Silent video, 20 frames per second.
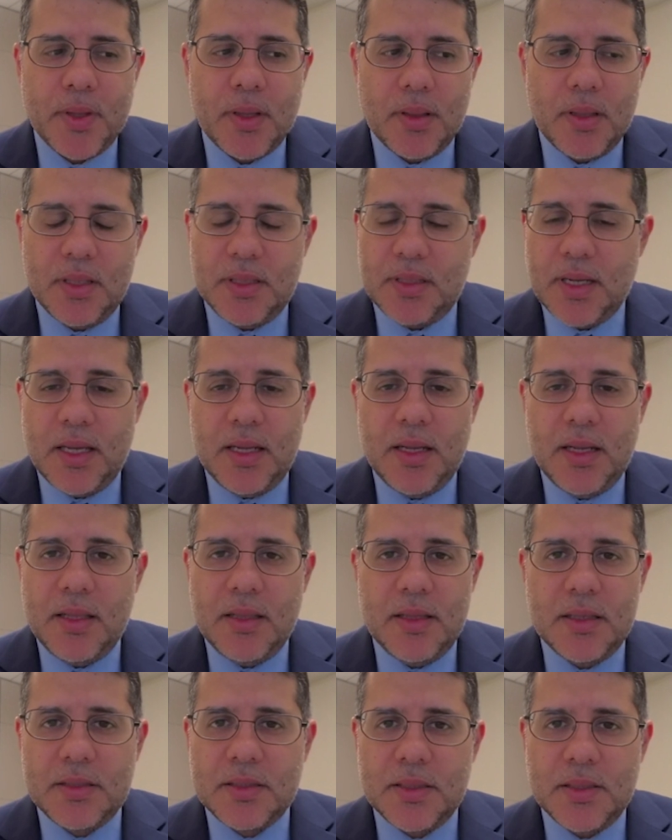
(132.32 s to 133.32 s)
the data
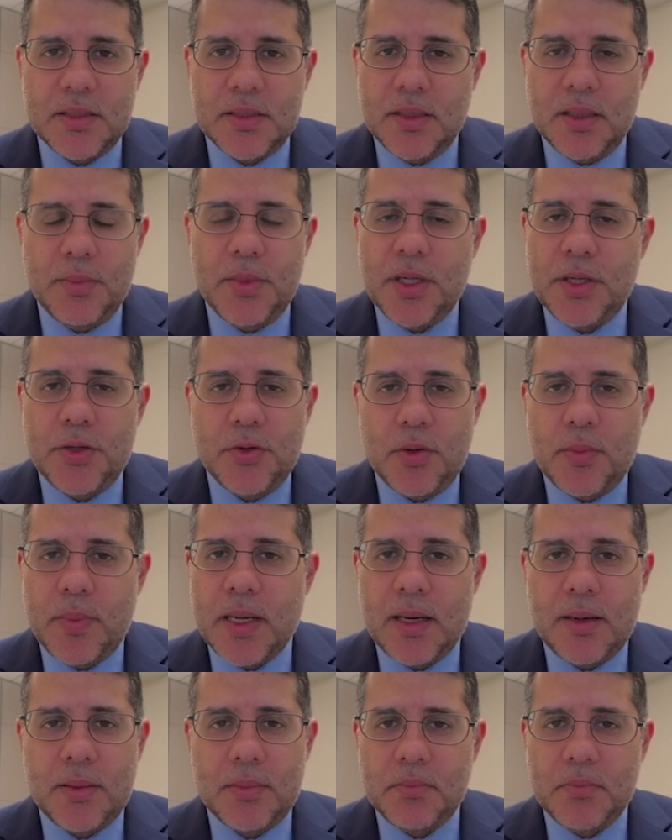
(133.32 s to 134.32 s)
in this is limited to
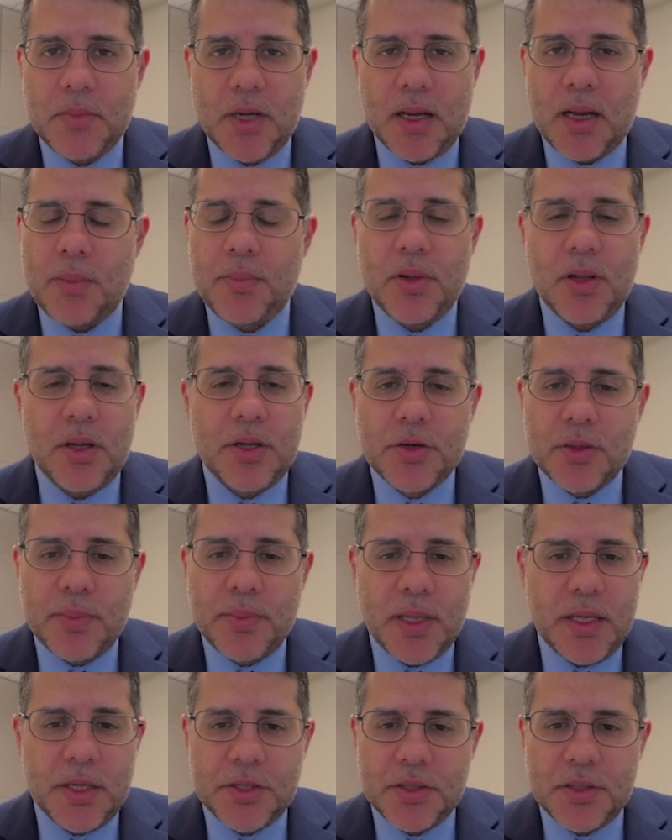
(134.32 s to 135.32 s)
about a couple hundred
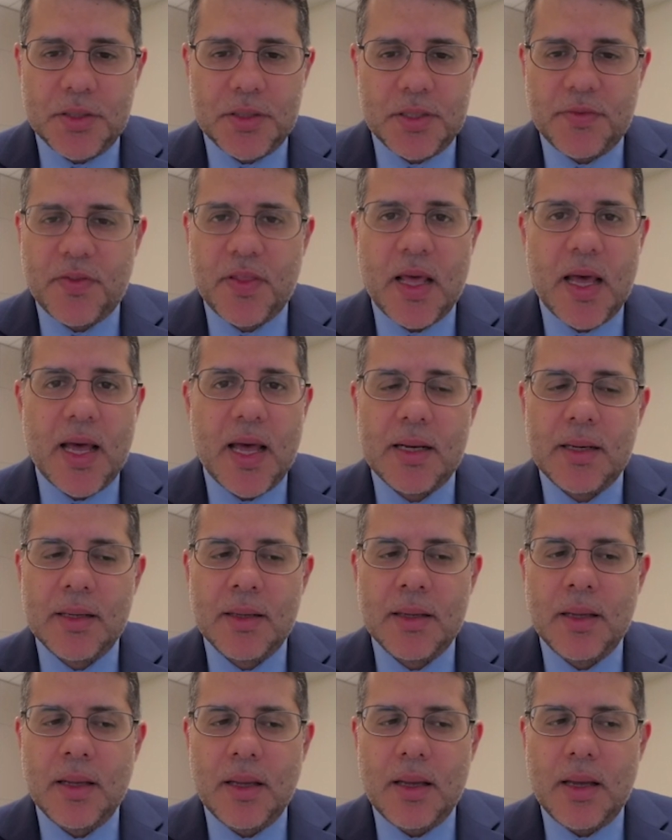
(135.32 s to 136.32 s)
patients, if that,
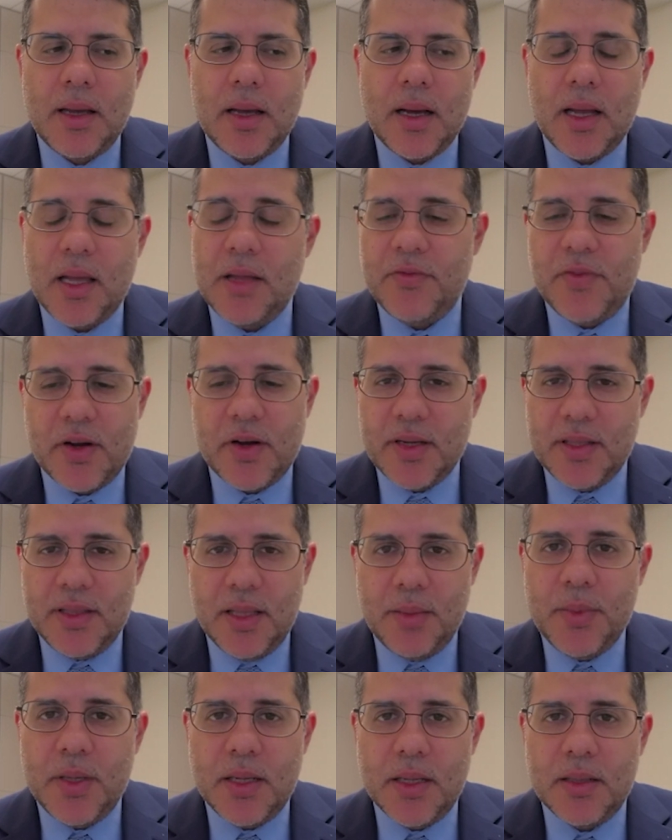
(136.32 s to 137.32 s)
uh, and very
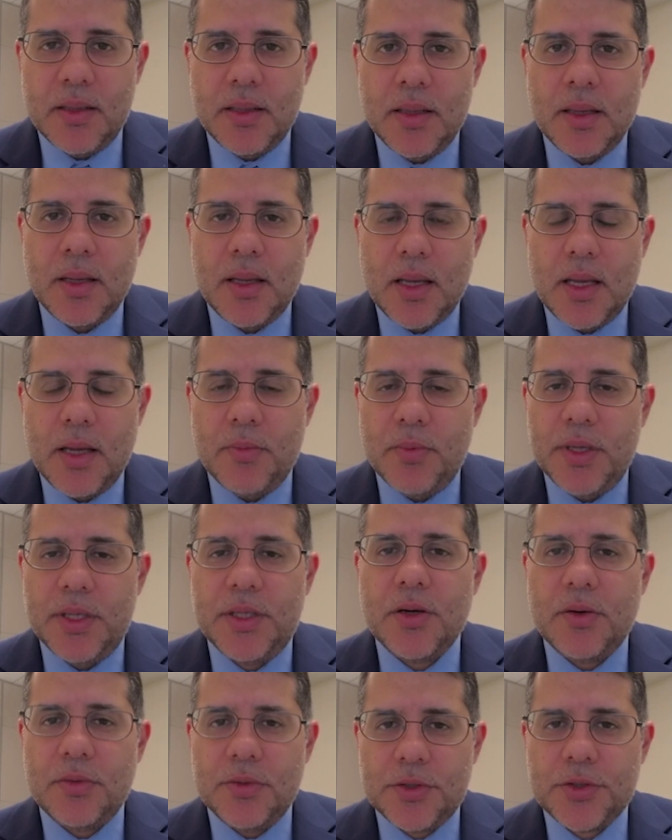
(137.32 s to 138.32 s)
limited. And we
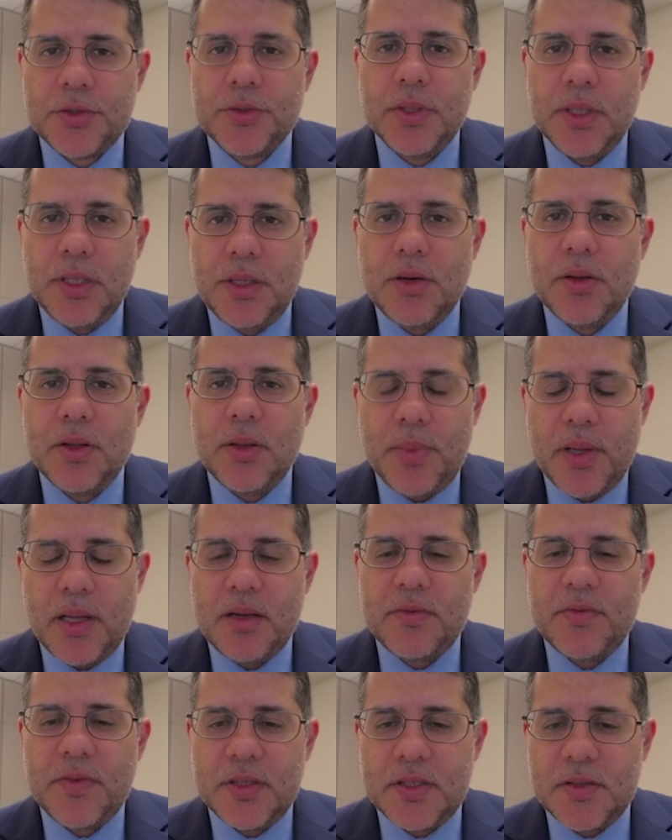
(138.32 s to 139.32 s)
don't truly know the
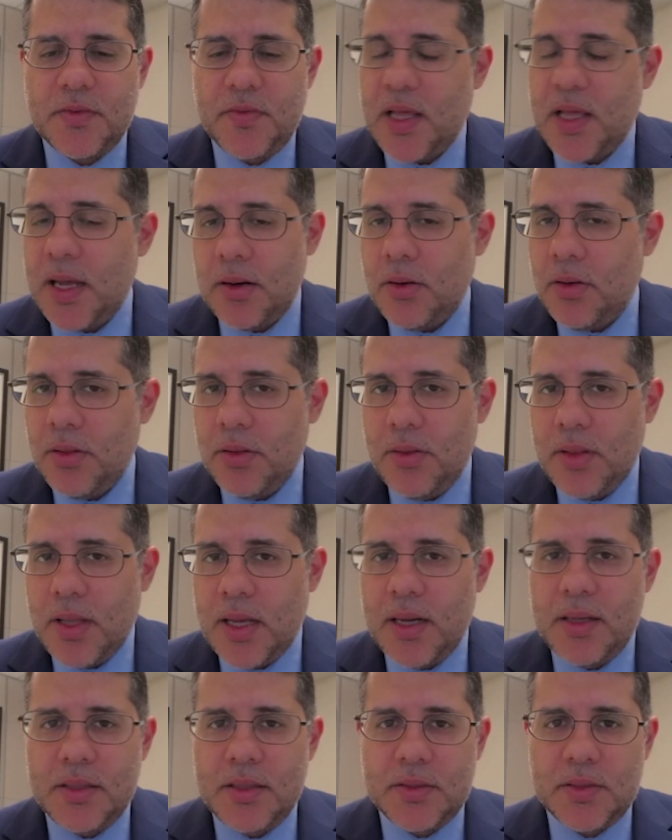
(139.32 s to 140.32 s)
benefits of that, although
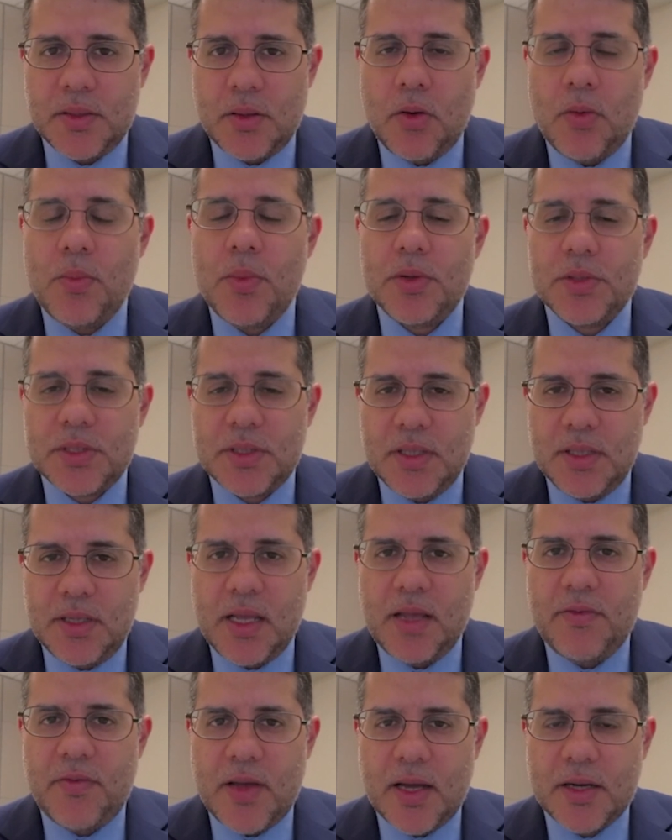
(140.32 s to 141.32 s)
that is almost the
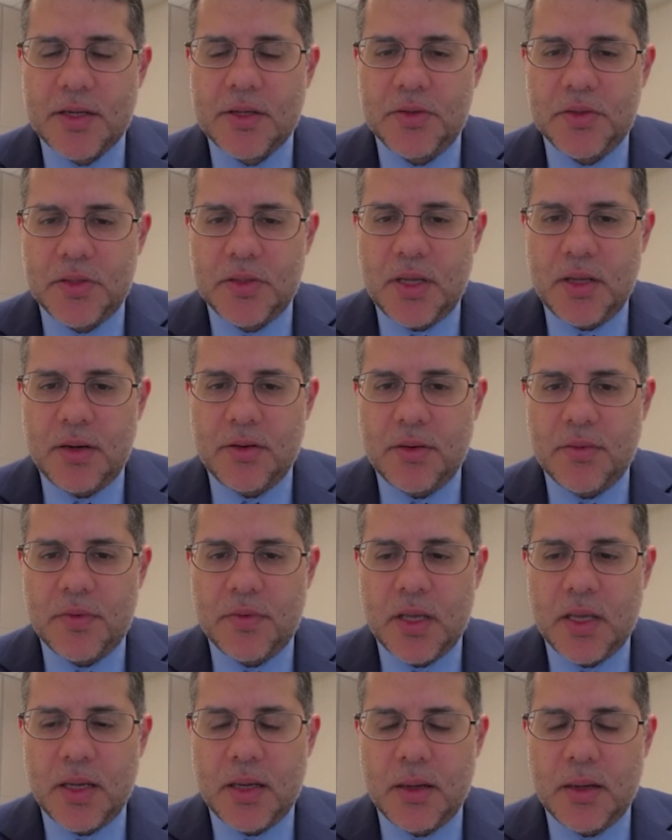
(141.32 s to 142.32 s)
de facto standard of
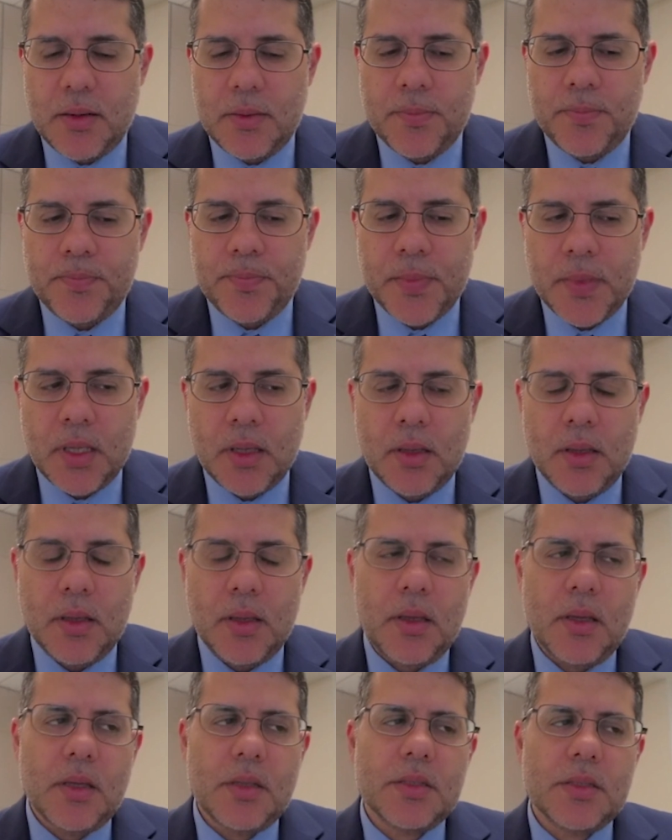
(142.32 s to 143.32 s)
care.
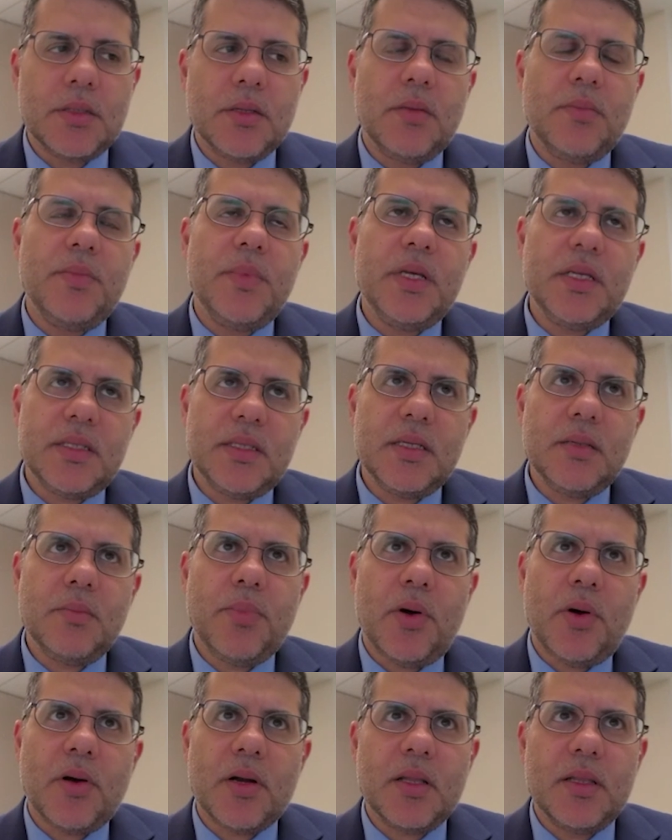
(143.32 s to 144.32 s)
So the missing
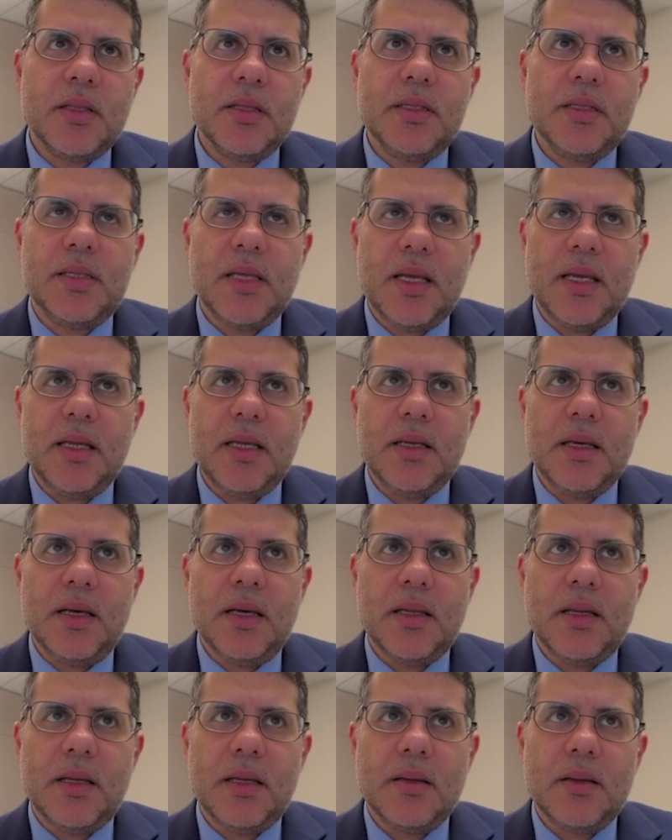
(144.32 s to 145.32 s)
part of the
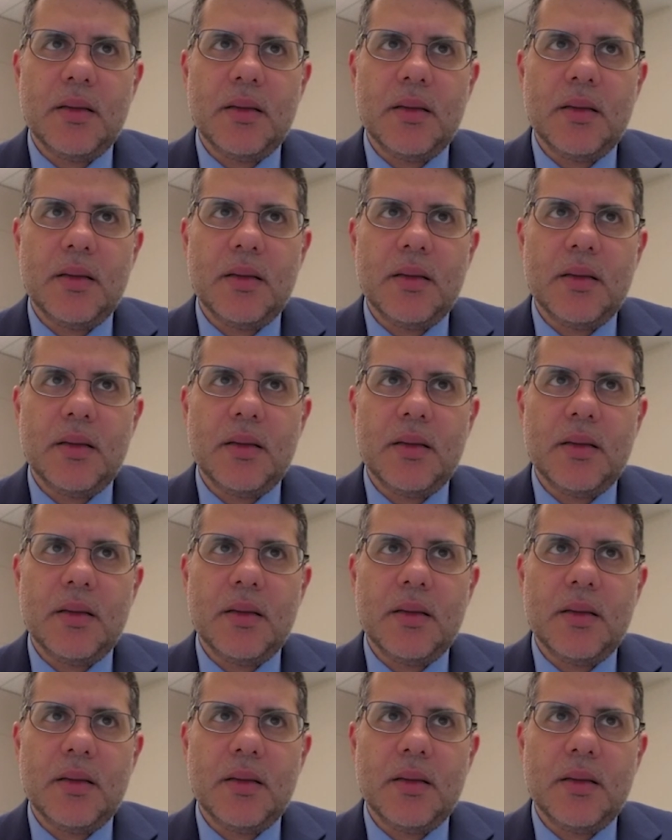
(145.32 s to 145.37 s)
data